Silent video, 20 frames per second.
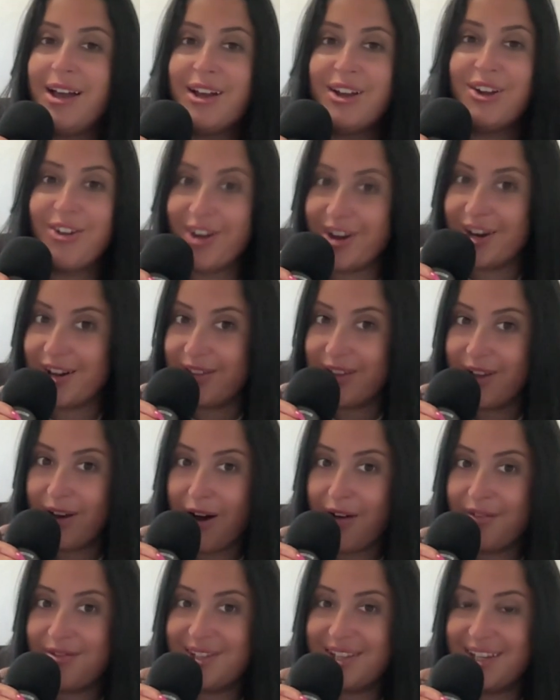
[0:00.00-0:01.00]
grading the
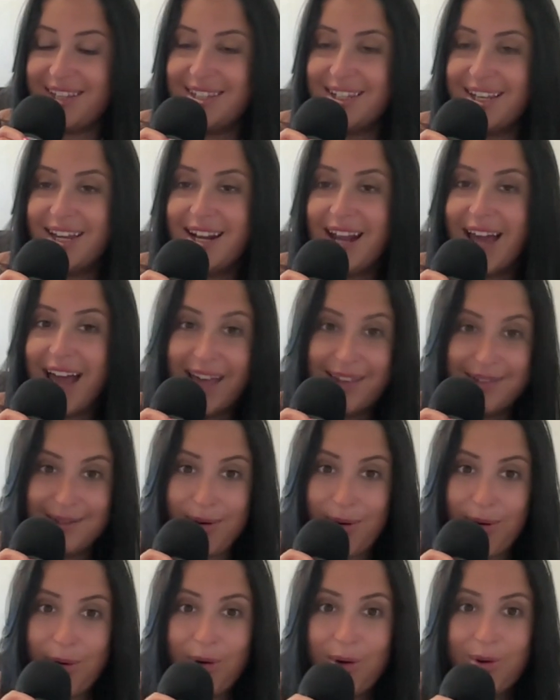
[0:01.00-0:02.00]
offseason as
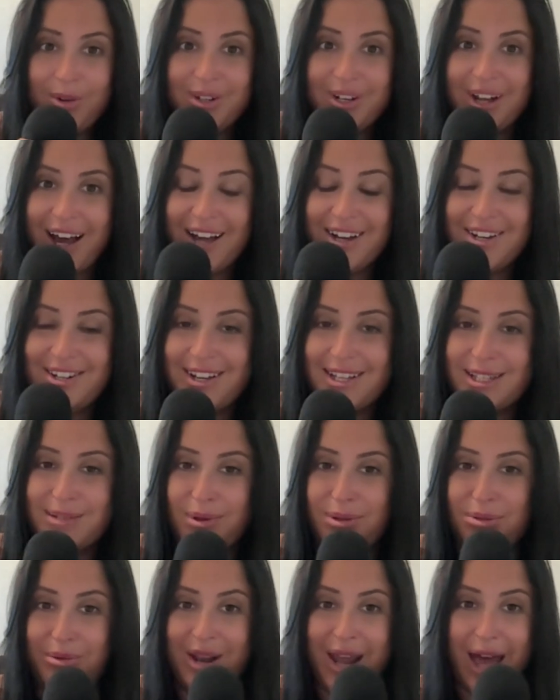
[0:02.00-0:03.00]
a whole, not just
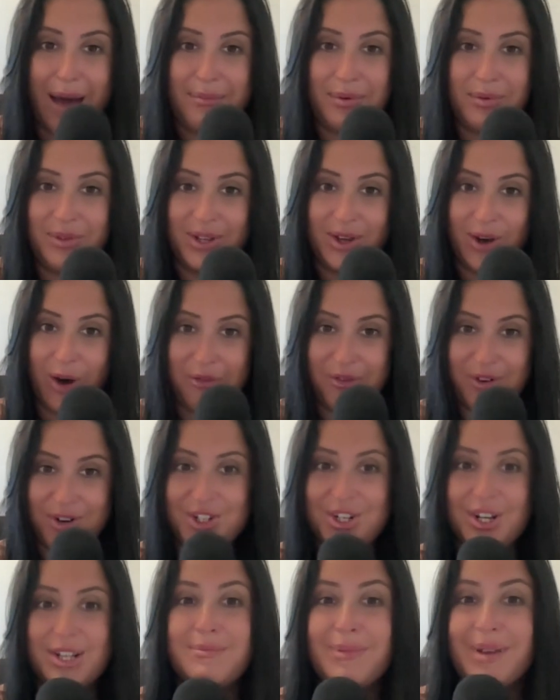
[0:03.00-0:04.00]
with what happened with the
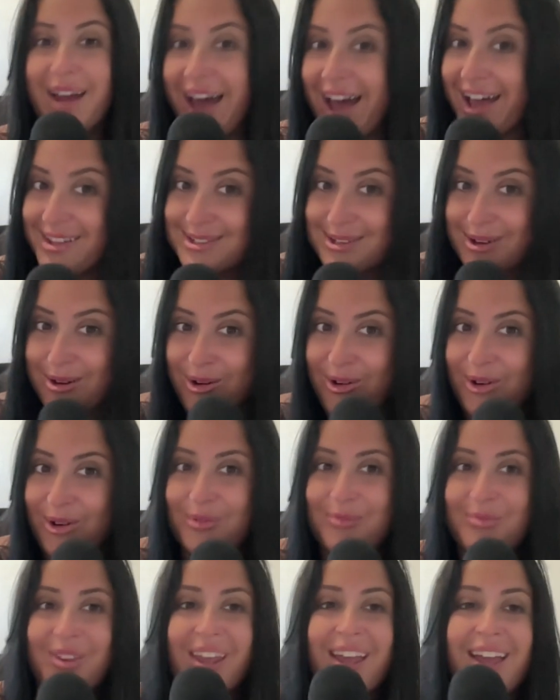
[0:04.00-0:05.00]
offer sheets, but as a
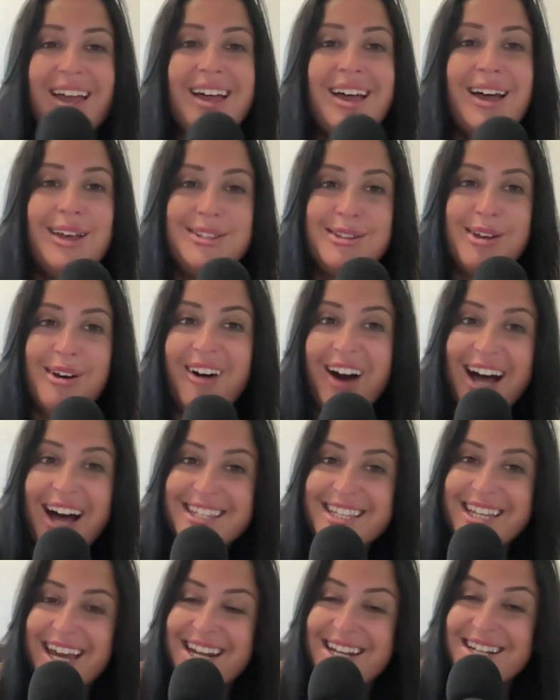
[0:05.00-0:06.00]
whole. So a
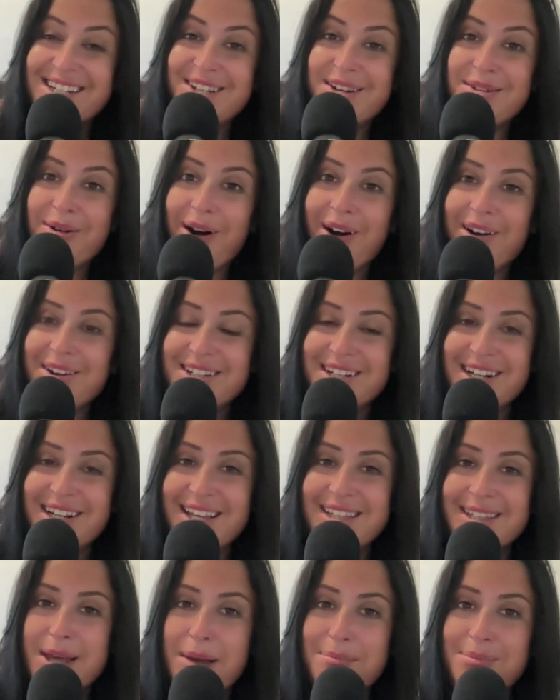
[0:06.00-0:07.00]
lot to get into on
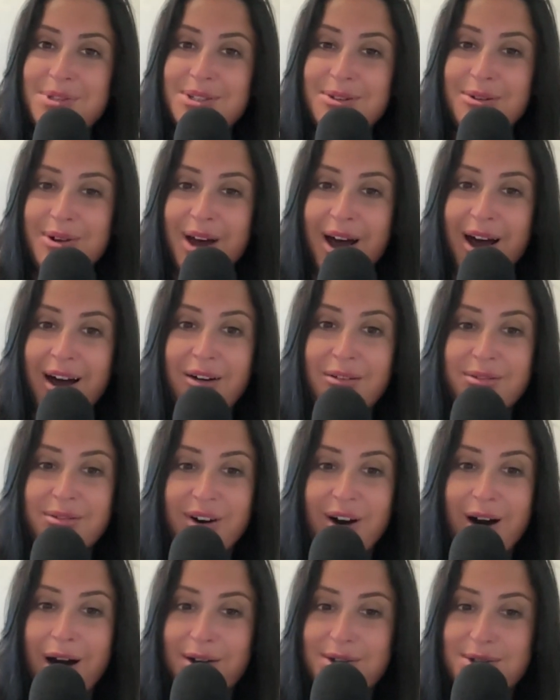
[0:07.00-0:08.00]
today's episode of
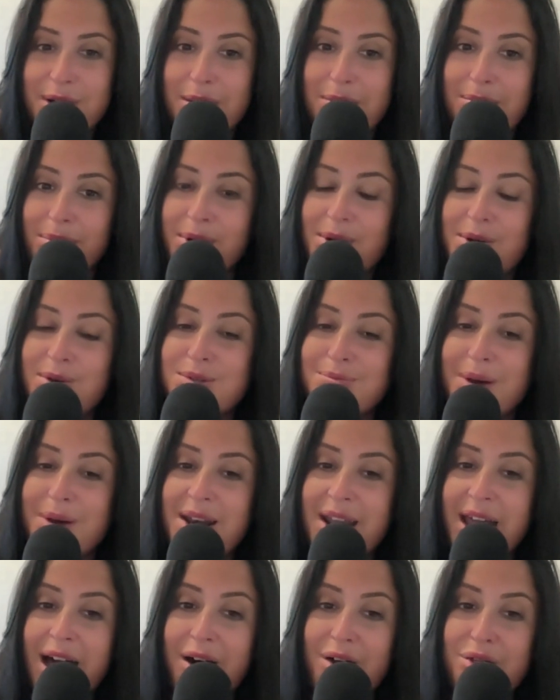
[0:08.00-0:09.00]
Locked On Blues.
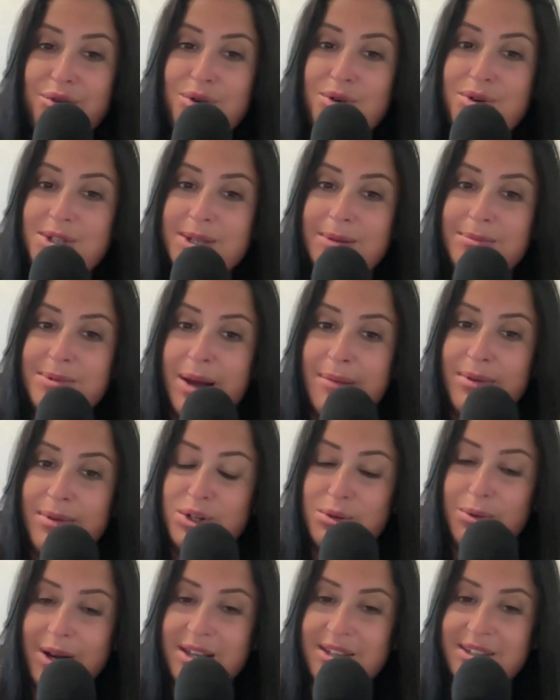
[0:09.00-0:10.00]
But now through
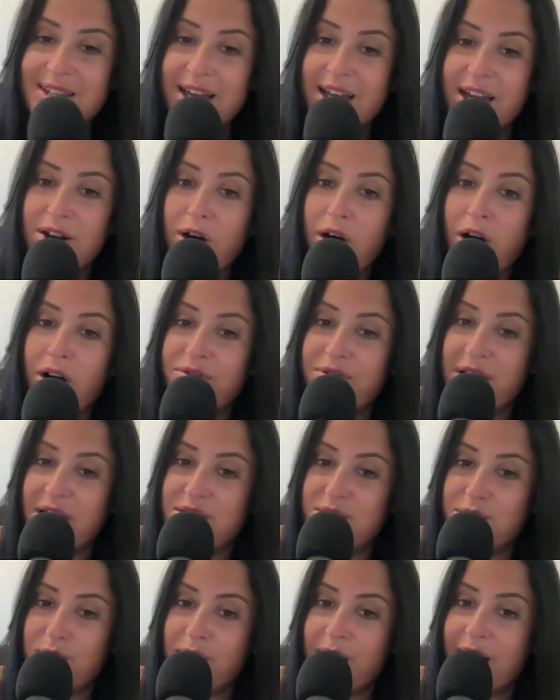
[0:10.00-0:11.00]
September 22nd, all FanDuel